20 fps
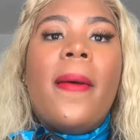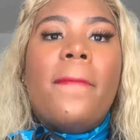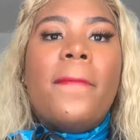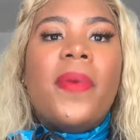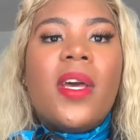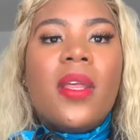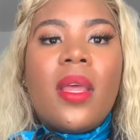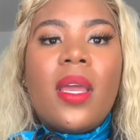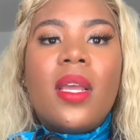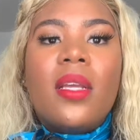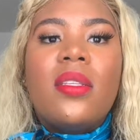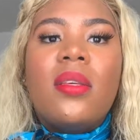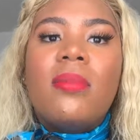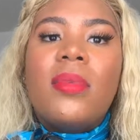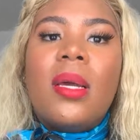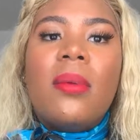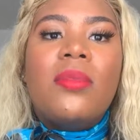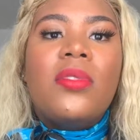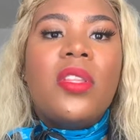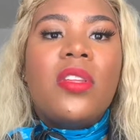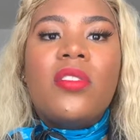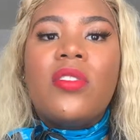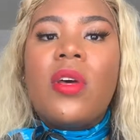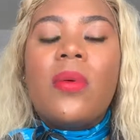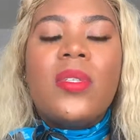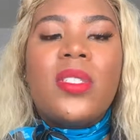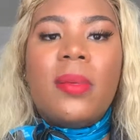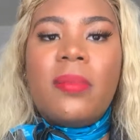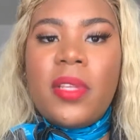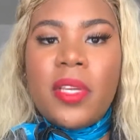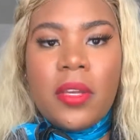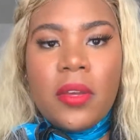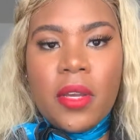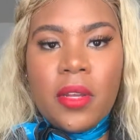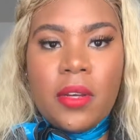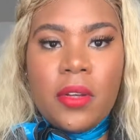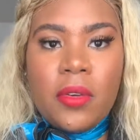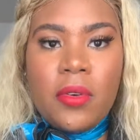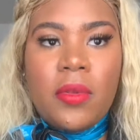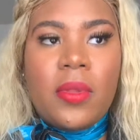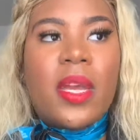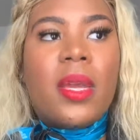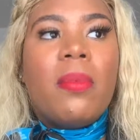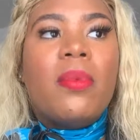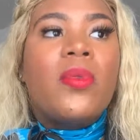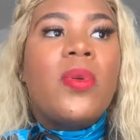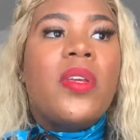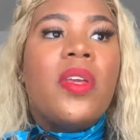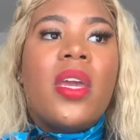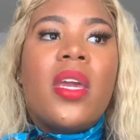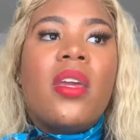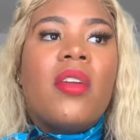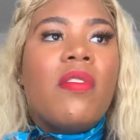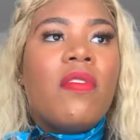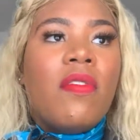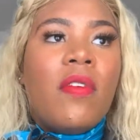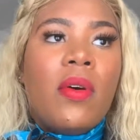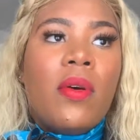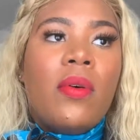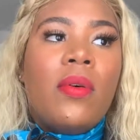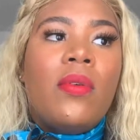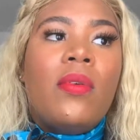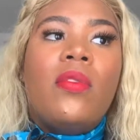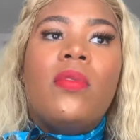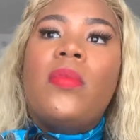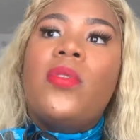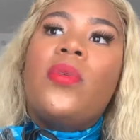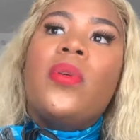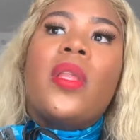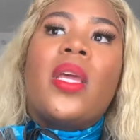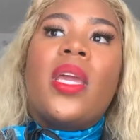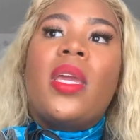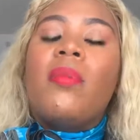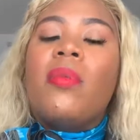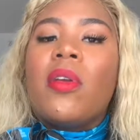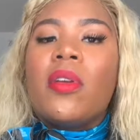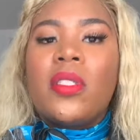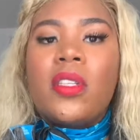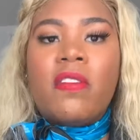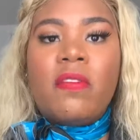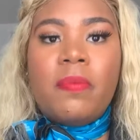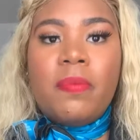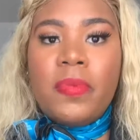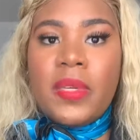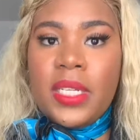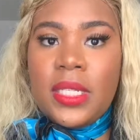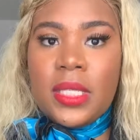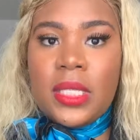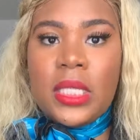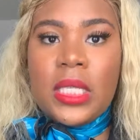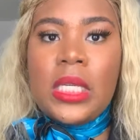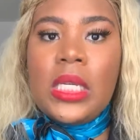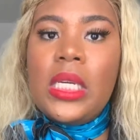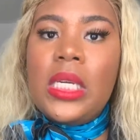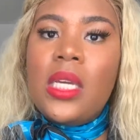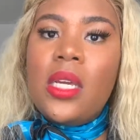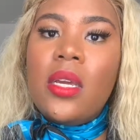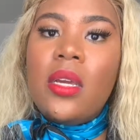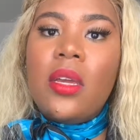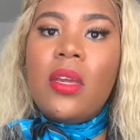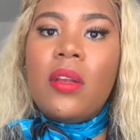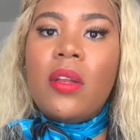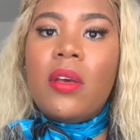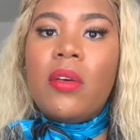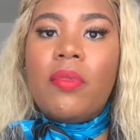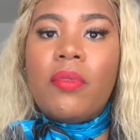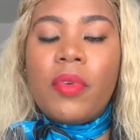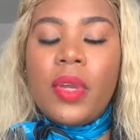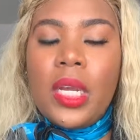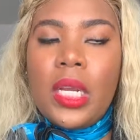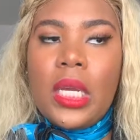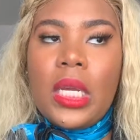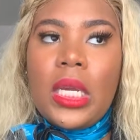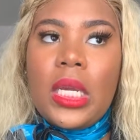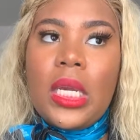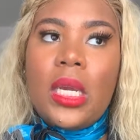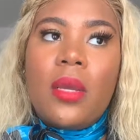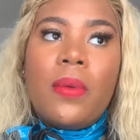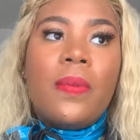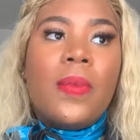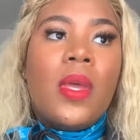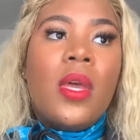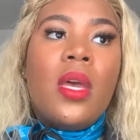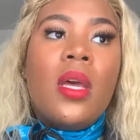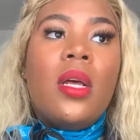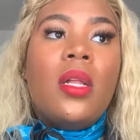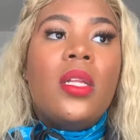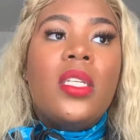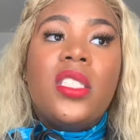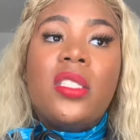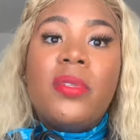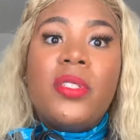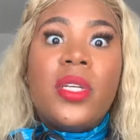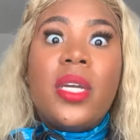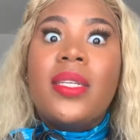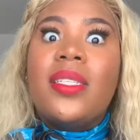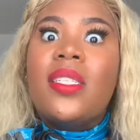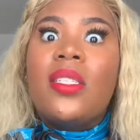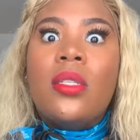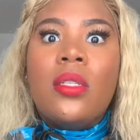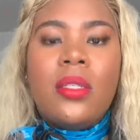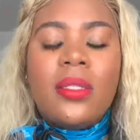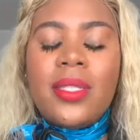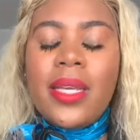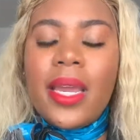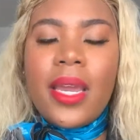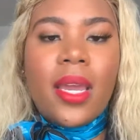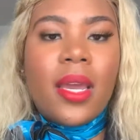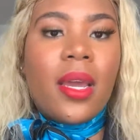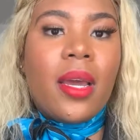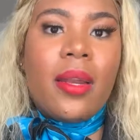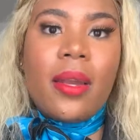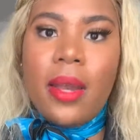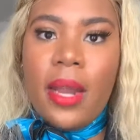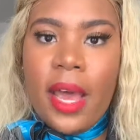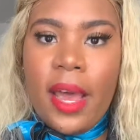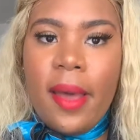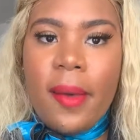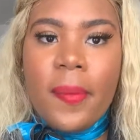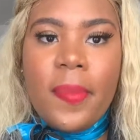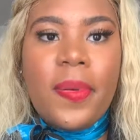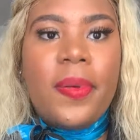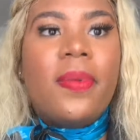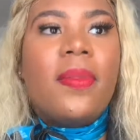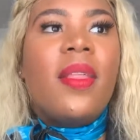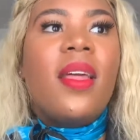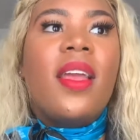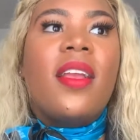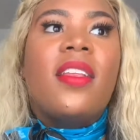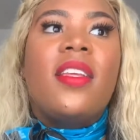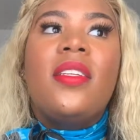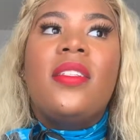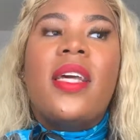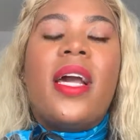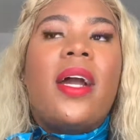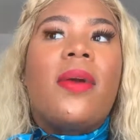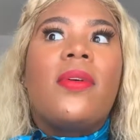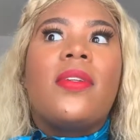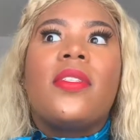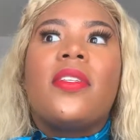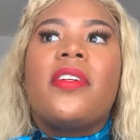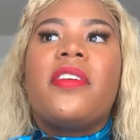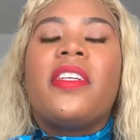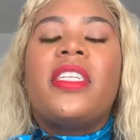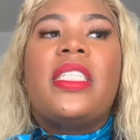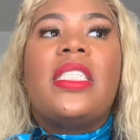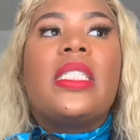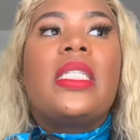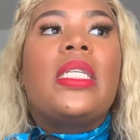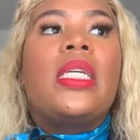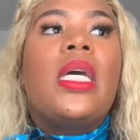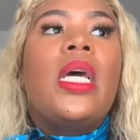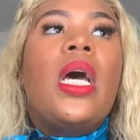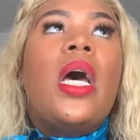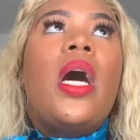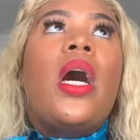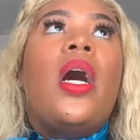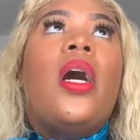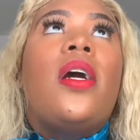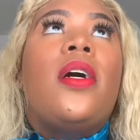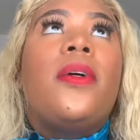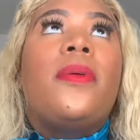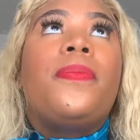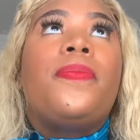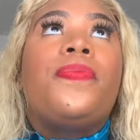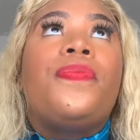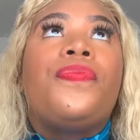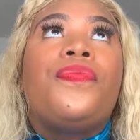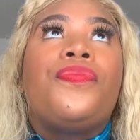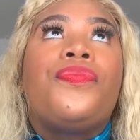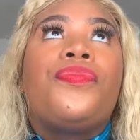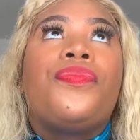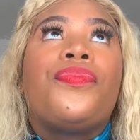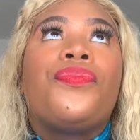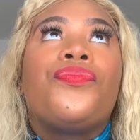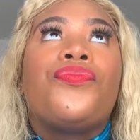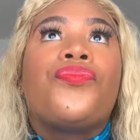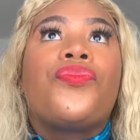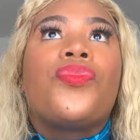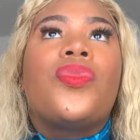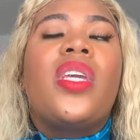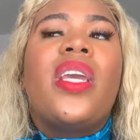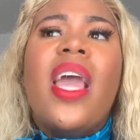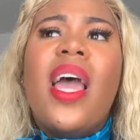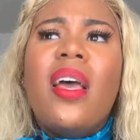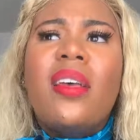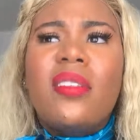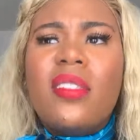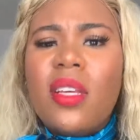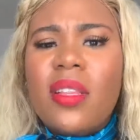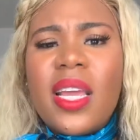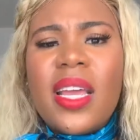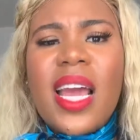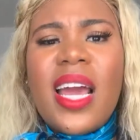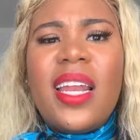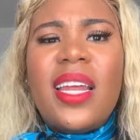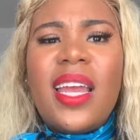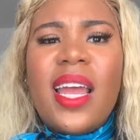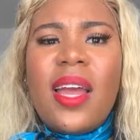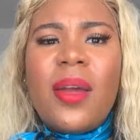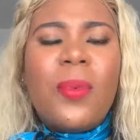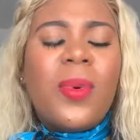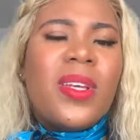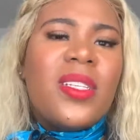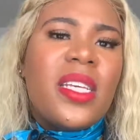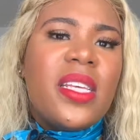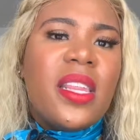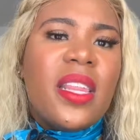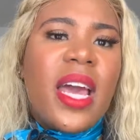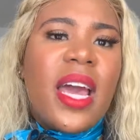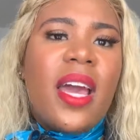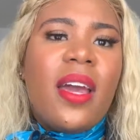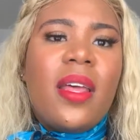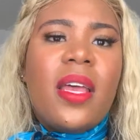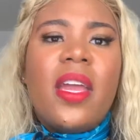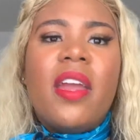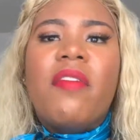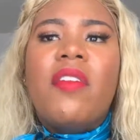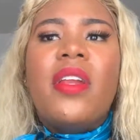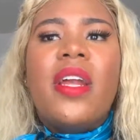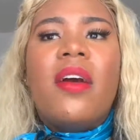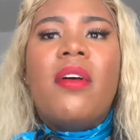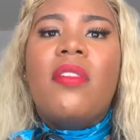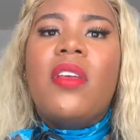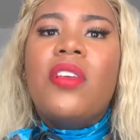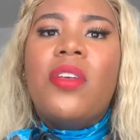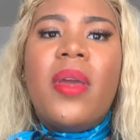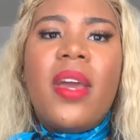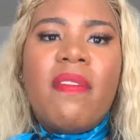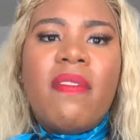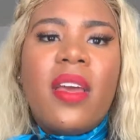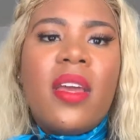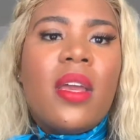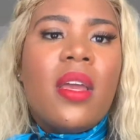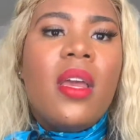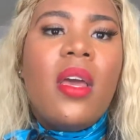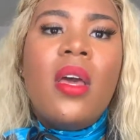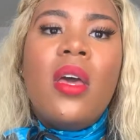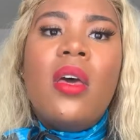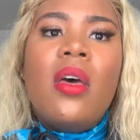but like sometimes there's always something you can do, like between like your phone, between like keeping yourself busy, you know, reading, listening to music, taking a nap. Like these hours are crazy. Yeah, so like I would say that like every now and then you have like